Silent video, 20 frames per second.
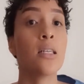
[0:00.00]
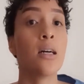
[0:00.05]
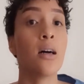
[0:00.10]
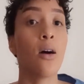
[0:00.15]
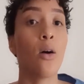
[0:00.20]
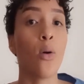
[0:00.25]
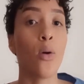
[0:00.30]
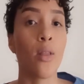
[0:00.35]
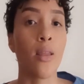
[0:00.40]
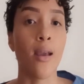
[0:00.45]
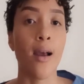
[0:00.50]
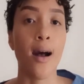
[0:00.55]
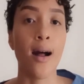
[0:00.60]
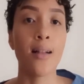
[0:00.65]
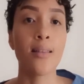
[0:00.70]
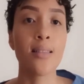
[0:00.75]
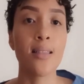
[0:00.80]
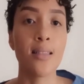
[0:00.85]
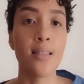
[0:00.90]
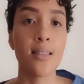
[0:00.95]
or the
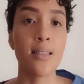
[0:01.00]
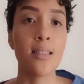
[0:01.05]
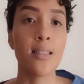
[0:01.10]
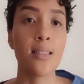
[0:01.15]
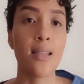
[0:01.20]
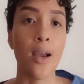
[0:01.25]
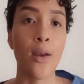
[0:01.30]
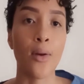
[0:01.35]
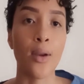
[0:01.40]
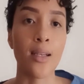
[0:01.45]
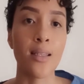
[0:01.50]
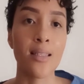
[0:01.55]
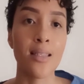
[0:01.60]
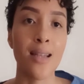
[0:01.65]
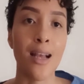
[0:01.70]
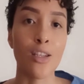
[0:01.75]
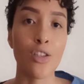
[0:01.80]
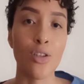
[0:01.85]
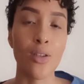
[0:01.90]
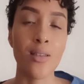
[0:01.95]
alternate director
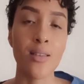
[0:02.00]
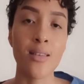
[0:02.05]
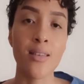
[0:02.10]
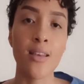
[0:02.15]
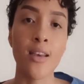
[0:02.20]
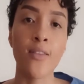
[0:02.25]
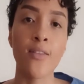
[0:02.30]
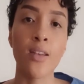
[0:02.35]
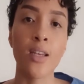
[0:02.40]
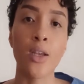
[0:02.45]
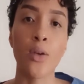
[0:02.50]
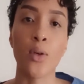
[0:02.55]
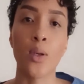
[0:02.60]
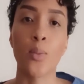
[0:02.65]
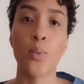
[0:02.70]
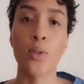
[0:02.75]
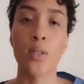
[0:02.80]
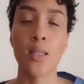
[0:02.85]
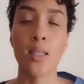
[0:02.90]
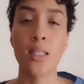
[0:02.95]
does not serve in a
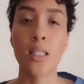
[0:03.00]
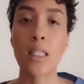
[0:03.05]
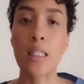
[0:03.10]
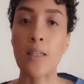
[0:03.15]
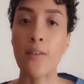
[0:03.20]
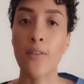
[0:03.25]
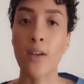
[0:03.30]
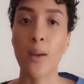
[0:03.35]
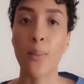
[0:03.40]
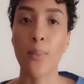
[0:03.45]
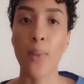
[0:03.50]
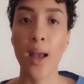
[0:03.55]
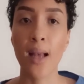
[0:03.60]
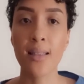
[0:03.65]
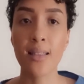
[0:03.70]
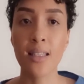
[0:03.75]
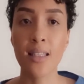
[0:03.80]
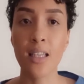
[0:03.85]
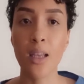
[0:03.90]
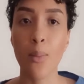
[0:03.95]
representative
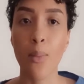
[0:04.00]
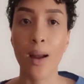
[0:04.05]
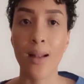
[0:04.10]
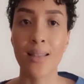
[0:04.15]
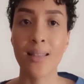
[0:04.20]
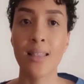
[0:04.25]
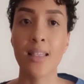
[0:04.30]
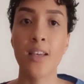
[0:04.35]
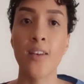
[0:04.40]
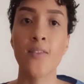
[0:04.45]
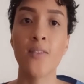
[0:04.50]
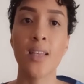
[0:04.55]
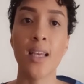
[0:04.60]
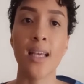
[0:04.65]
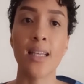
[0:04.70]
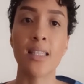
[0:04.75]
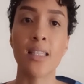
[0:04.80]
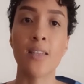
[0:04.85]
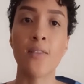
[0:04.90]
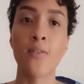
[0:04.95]
capacity but serves
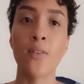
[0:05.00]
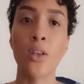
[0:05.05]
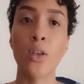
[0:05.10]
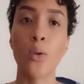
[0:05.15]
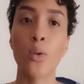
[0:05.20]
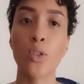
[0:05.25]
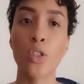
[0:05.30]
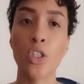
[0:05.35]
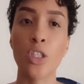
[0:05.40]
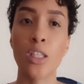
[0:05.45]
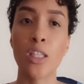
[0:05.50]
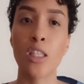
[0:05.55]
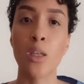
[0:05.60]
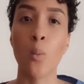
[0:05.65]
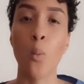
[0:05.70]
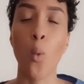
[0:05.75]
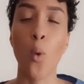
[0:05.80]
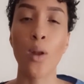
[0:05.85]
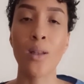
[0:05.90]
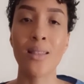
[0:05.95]
as if he or she is
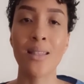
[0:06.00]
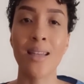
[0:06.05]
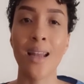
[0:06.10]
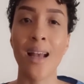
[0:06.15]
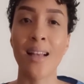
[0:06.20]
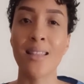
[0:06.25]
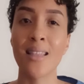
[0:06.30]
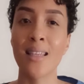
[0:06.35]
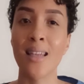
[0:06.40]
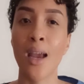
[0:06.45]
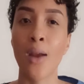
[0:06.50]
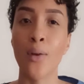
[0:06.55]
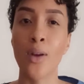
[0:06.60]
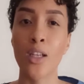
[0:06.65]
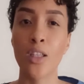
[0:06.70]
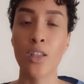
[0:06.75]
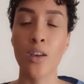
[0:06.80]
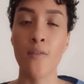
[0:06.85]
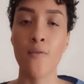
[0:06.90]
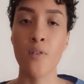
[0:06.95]
appointed as a
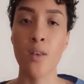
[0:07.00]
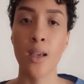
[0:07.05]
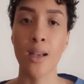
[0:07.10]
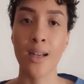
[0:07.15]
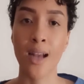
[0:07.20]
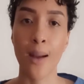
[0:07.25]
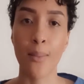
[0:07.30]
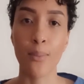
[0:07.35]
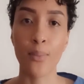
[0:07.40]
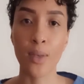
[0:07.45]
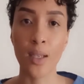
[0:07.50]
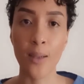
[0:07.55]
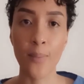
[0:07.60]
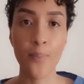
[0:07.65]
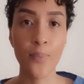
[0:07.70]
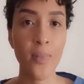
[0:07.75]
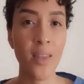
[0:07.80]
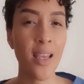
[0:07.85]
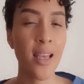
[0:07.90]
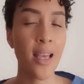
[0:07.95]
director of the company.
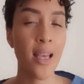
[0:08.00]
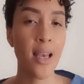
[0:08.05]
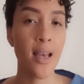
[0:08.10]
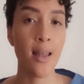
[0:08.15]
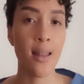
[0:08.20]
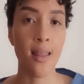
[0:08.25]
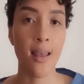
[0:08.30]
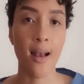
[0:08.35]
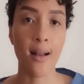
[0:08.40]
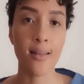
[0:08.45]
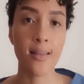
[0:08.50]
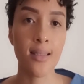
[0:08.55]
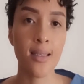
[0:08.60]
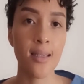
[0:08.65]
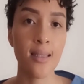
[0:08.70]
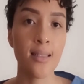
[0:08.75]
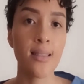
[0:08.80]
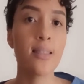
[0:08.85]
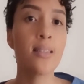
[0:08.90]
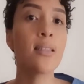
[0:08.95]
The
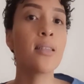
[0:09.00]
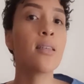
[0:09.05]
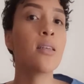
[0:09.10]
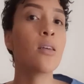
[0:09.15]
alternate